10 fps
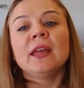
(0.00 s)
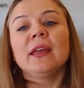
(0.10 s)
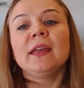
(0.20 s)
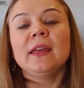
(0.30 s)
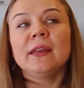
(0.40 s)

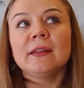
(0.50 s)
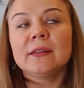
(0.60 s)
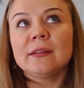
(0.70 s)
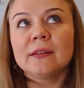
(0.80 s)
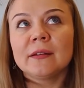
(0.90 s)

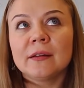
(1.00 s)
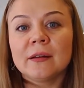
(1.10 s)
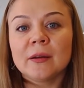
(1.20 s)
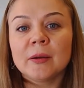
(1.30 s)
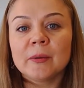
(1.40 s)
And
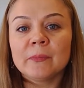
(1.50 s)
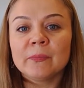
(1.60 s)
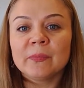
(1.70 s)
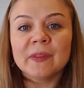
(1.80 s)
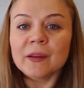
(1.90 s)
um,
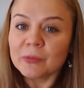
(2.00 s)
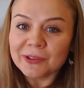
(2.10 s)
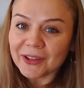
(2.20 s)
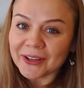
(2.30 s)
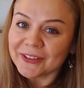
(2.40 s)
I
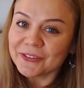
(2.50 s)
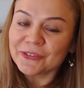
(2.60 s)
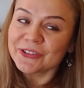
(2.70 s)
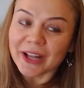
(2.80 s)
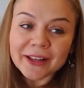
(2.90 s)
would like to
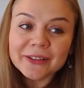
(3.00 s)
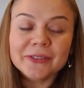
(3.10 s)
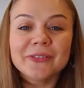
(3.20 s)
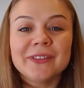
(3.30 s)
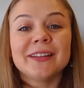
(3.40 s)
tell
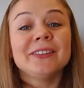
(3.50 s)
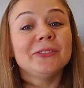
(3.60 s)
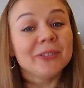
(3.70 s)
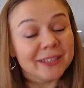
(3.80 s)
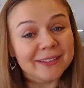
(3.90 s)
you that
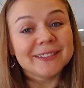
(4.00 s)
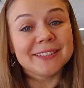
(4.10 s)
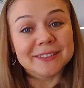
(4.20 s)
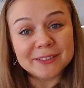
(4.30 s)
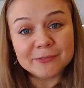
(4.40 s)
you can
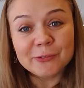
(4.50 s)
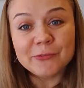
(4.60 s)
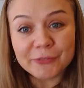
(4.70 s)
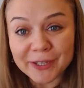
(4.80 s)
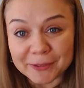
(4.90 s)
attend it for
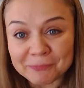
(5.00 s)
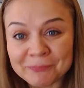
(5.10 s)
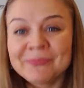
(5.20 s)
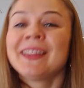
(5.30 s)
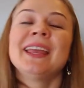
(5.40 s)
free.
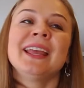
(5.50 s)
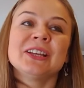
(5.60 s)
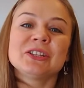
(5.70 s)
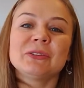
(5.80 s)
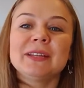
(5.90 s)

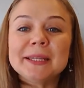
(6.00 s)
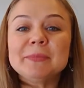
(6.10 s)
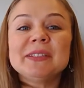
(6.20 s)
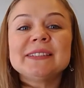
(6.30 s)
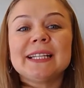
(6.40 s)
So let
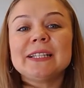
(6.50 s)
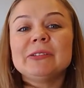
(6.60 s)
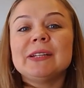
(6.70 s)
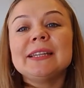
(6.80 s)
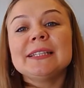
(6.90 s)
me tell
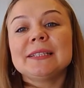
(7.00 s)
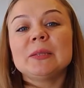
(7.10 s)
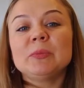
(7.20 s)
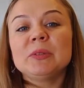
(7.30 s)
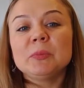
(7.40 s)
you a
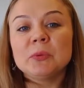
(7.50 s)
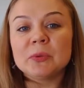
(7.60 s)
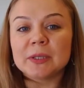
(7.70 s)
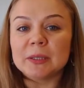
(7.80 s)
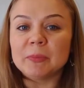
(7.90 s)
little bit
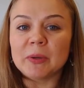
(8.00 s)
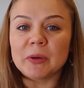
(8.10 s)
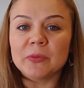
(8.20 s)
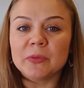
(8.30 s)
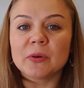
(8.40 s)
more
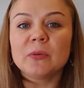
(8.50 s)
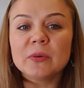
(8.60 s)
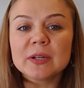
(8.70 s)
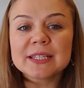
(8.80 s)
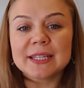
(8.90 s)
about the
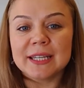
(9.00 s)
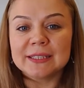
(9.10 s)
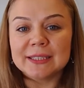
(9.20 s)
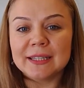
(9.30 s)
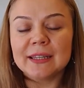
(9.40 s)
course
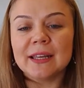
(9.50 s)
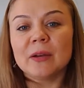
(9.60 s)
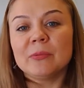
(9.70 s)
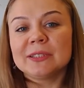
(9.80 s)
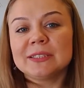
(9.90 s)
and then I
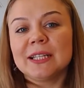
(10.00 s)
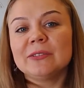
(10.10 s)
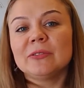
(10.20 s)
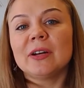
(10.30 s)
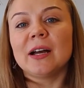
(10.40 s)
will tell
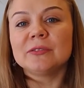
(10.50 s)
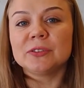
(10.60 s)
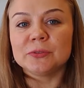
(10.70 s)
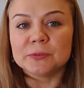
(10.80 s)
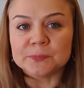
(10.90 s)
you how
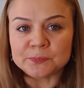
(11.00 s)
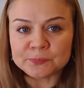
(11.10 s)
to